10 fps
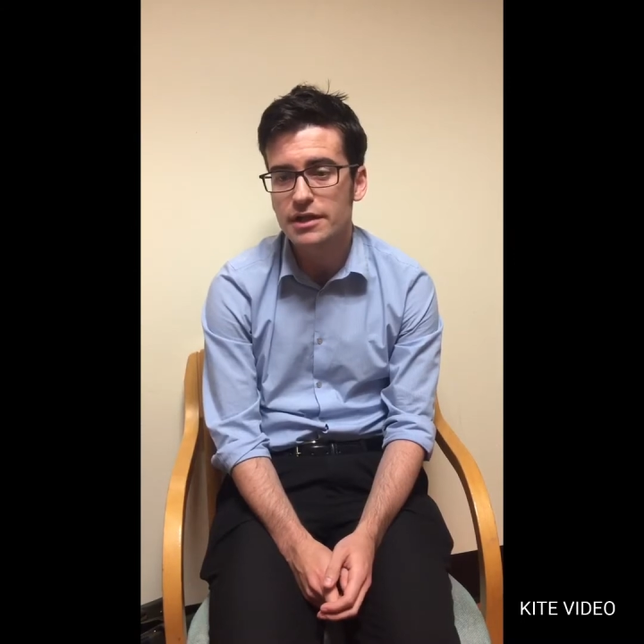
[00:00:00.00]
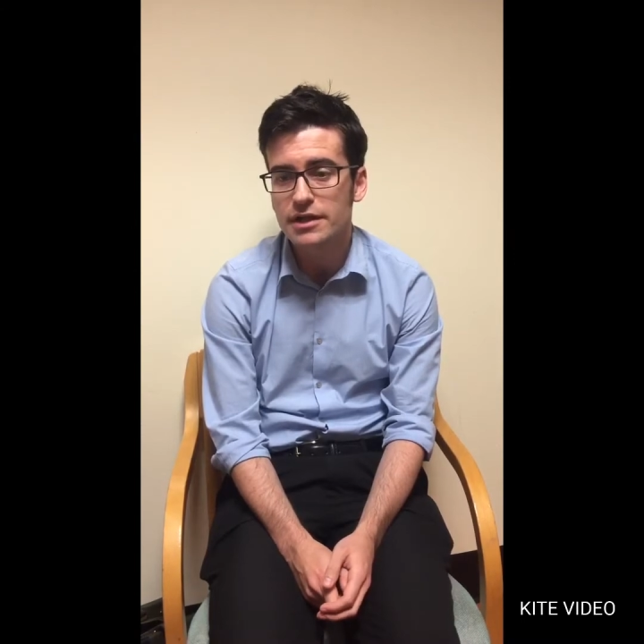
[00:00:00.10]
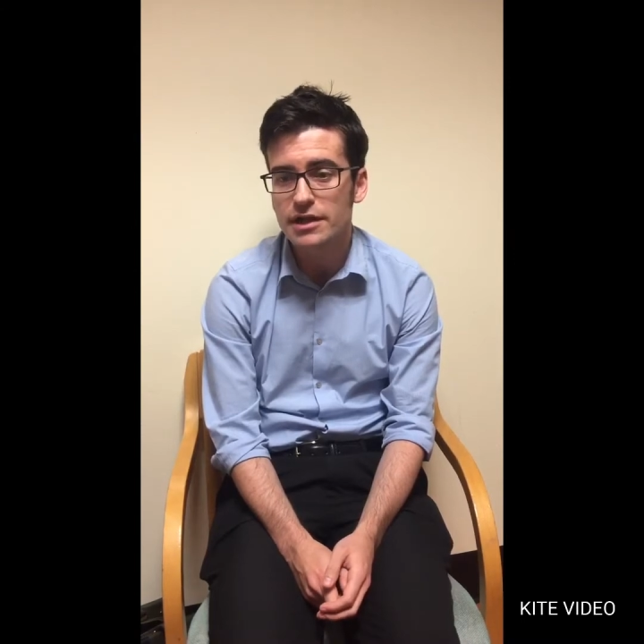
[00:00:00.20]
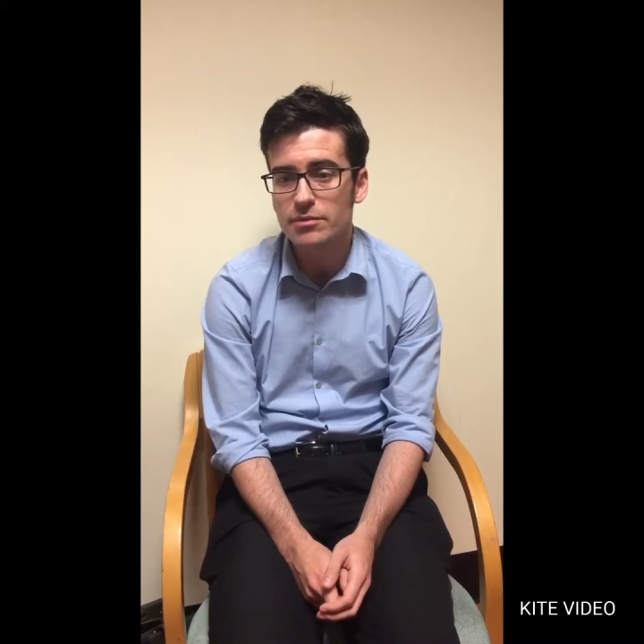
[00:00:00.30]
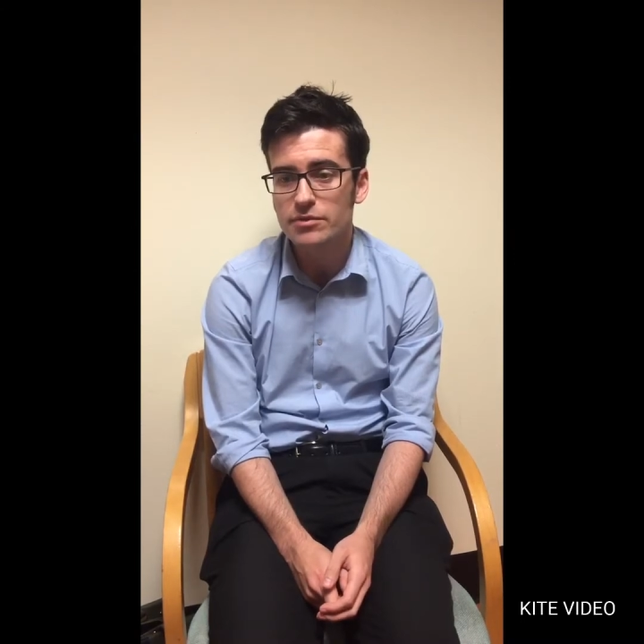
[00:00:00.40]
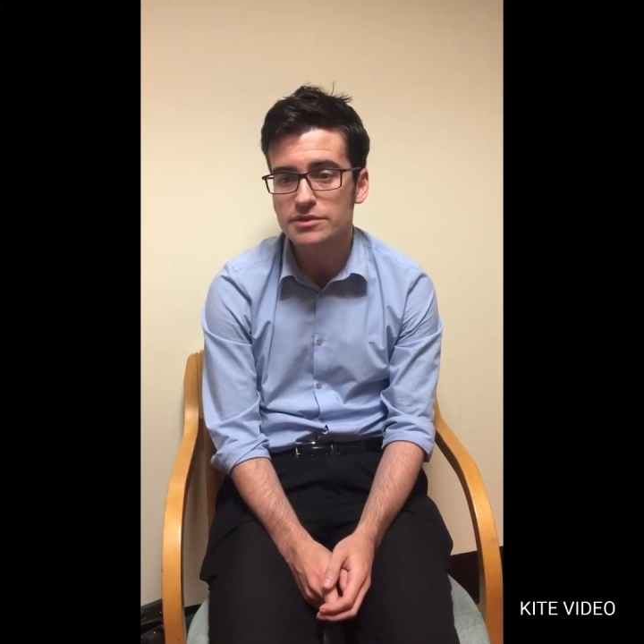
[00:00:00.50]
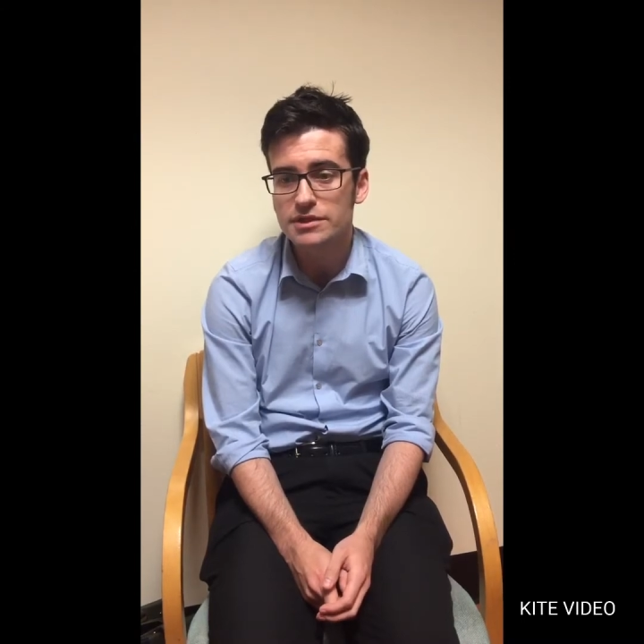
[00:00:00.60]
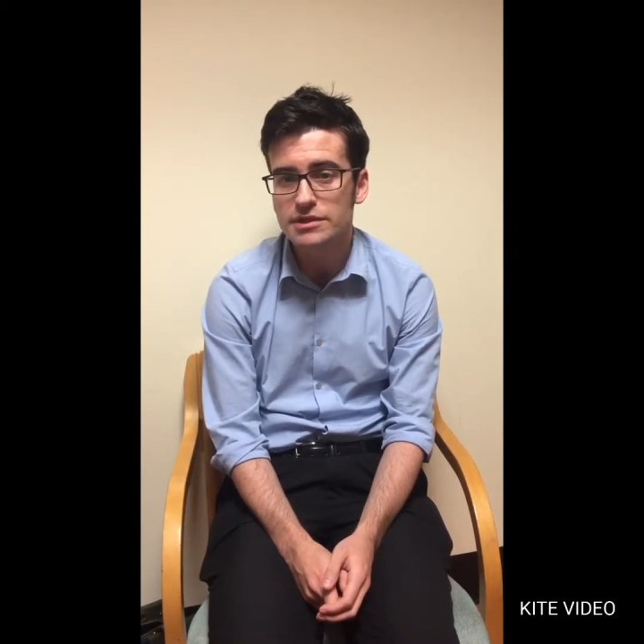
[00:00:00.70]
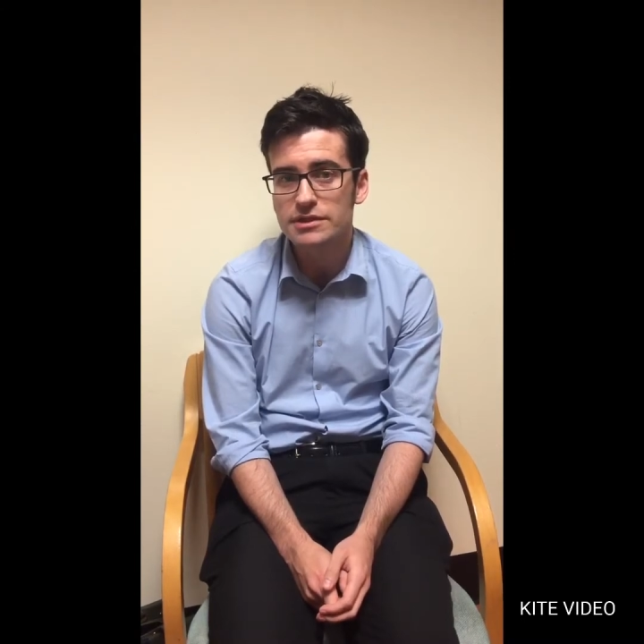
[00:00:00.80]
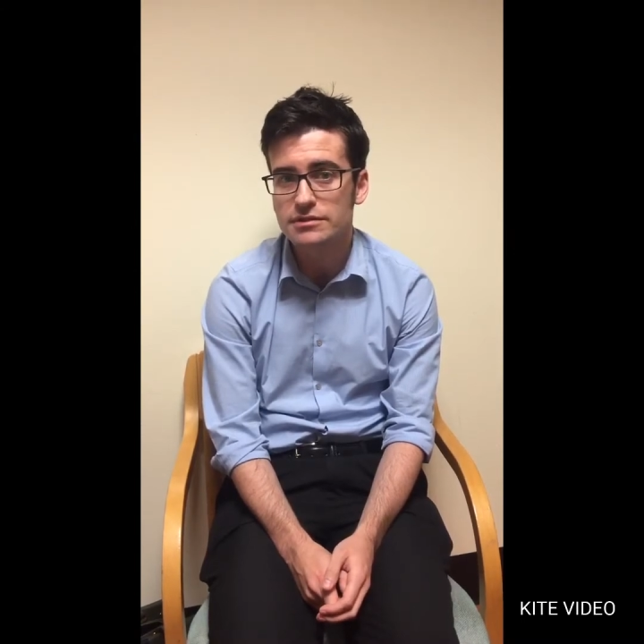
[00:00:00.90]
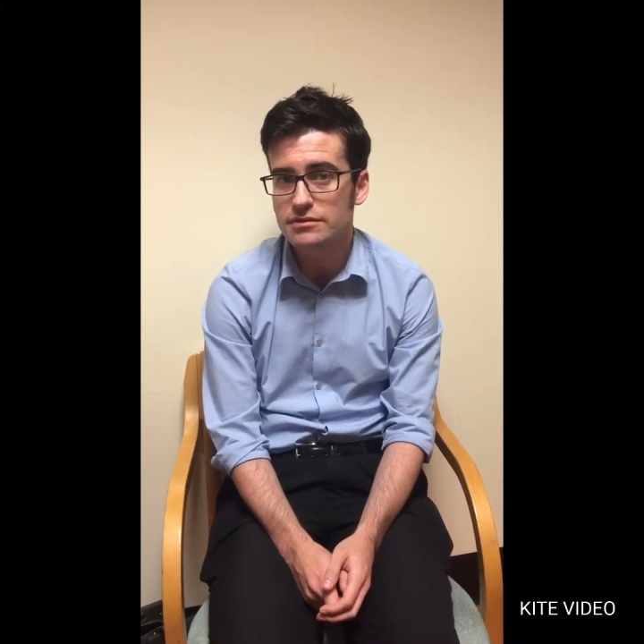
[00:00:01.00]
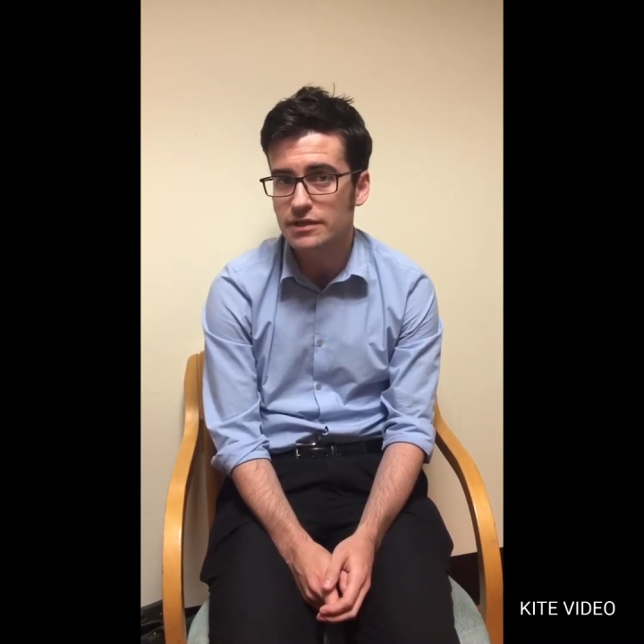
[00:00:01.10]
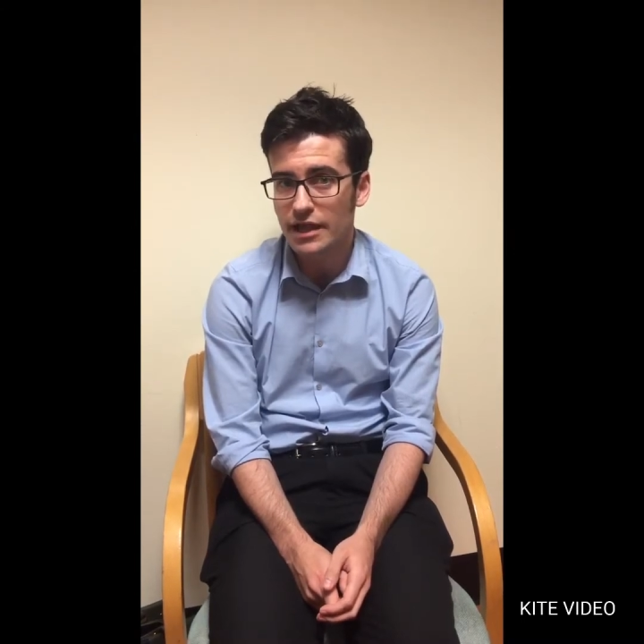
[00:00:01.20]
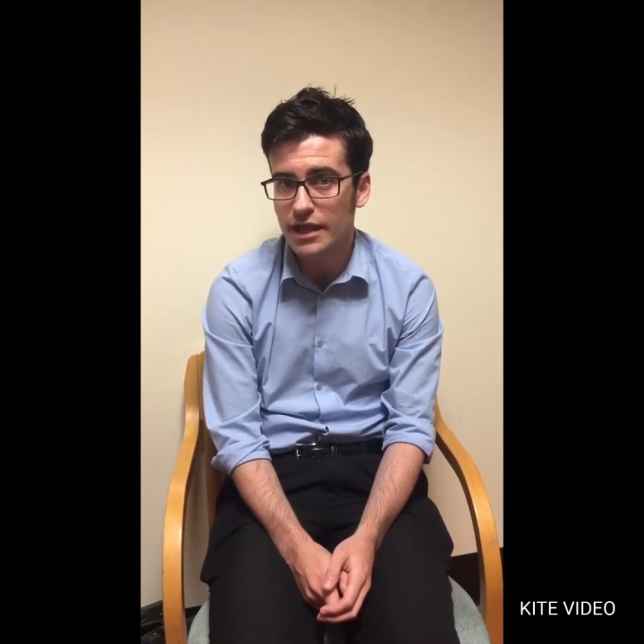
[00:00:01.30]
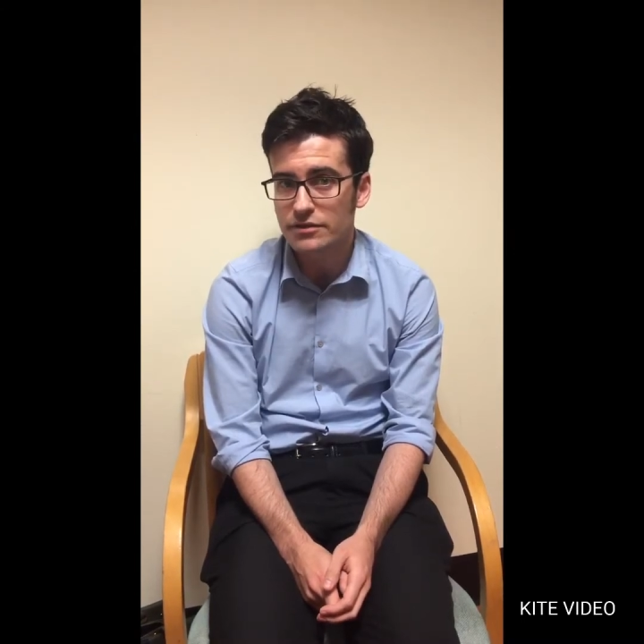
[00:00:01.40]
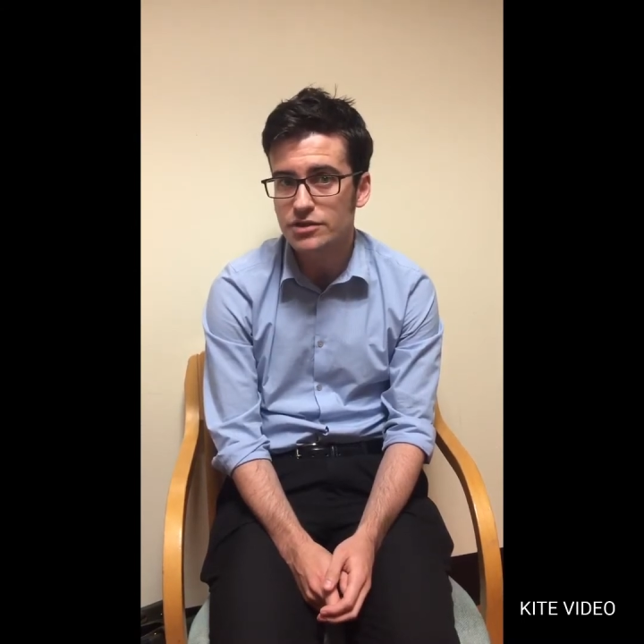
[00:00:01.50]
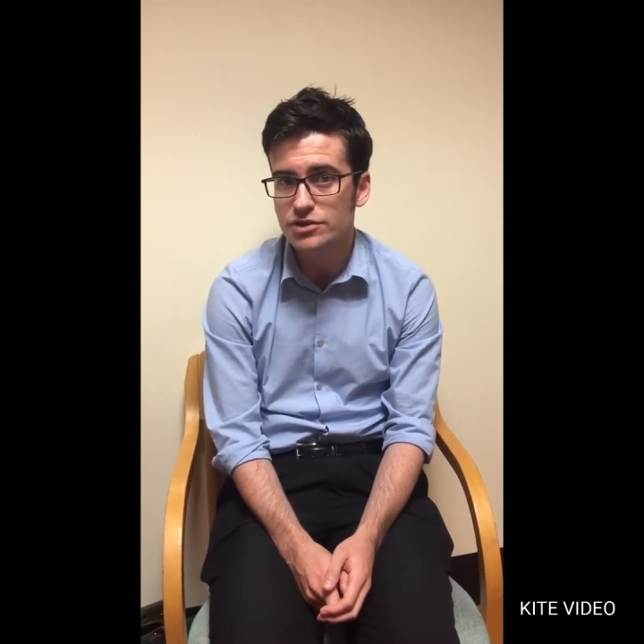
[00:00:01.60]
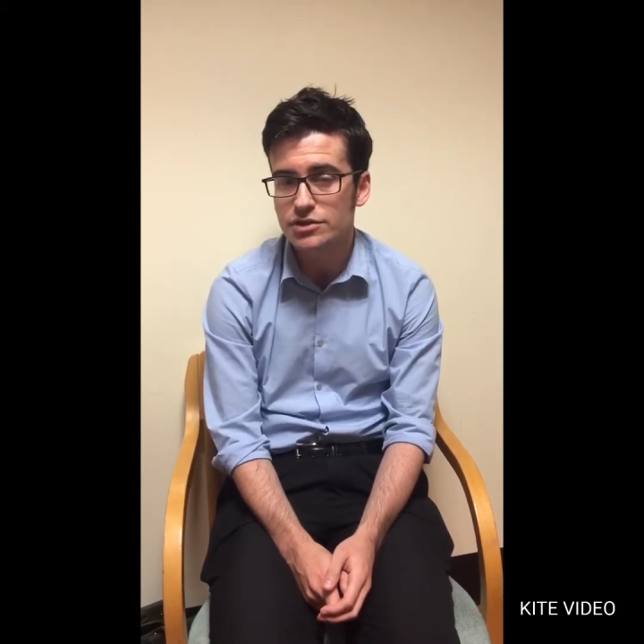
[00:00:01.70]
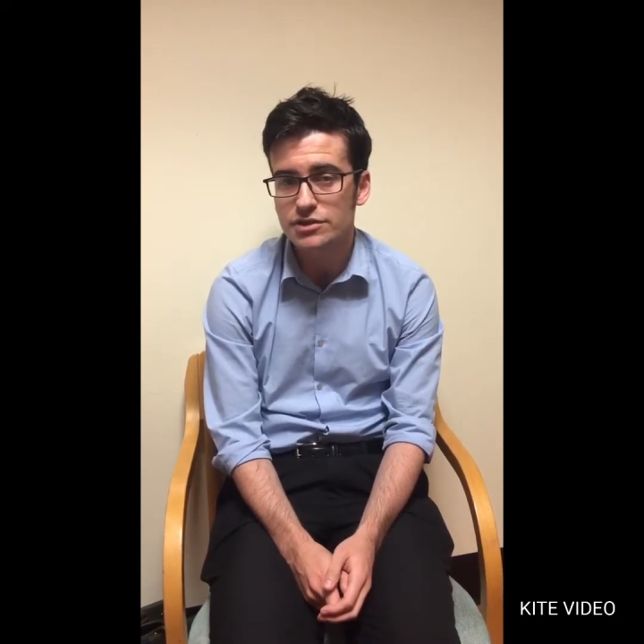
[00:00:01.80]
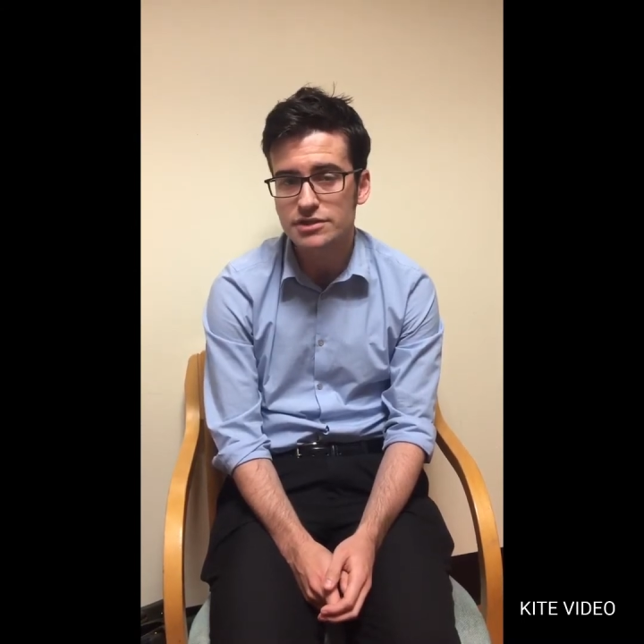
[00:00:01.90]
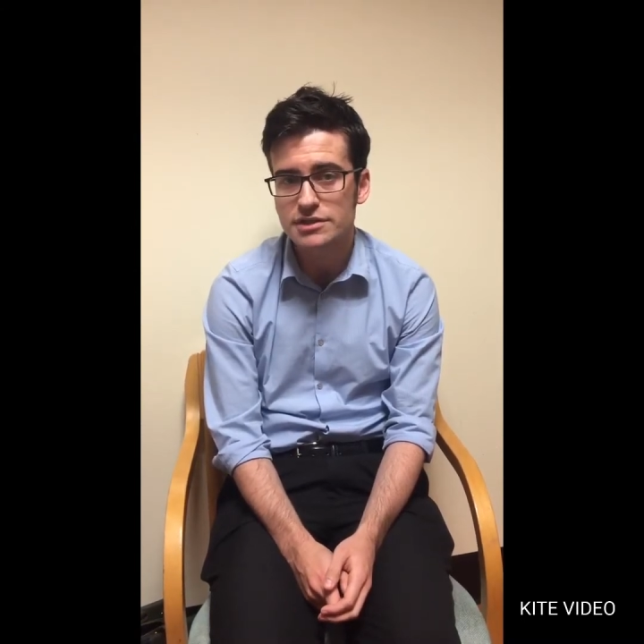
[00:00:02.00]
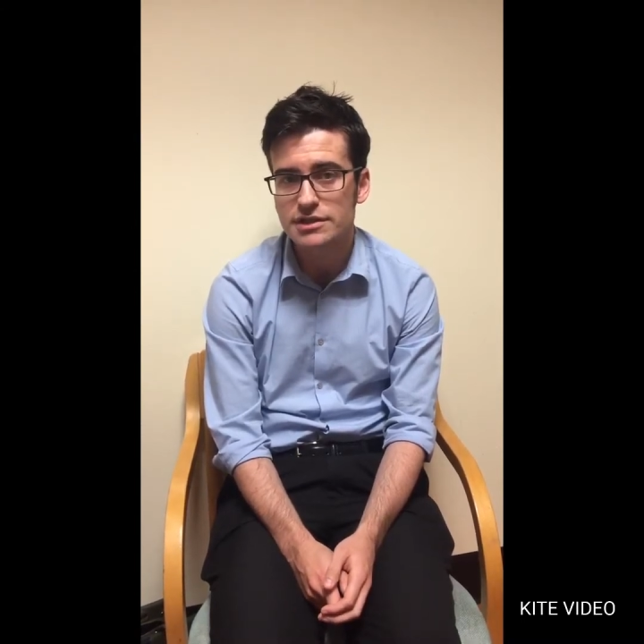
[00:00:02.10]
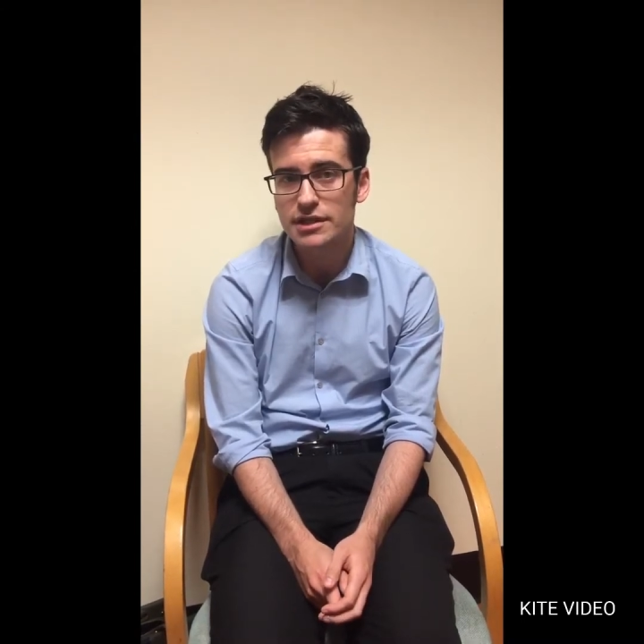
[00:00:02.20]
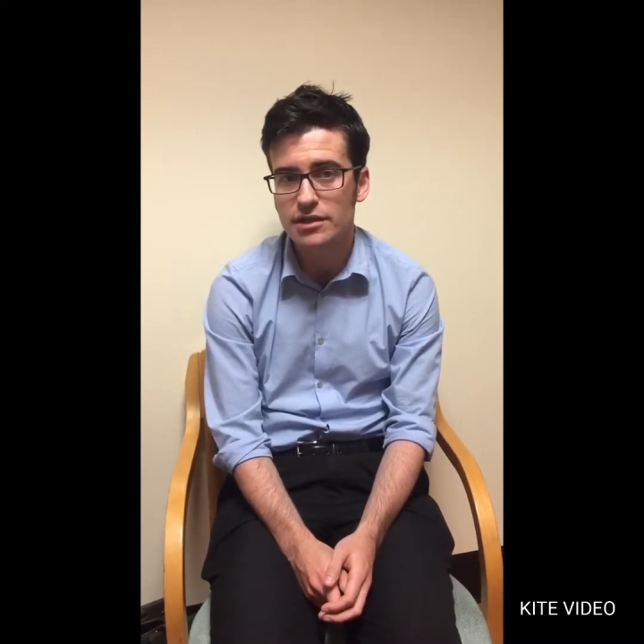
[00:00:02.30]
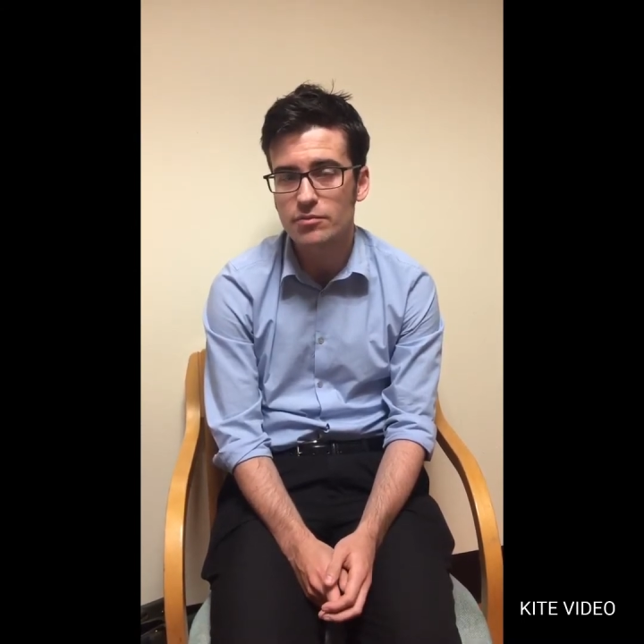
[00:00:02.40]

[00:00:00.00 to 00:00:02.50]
You're able to direct the juniors and take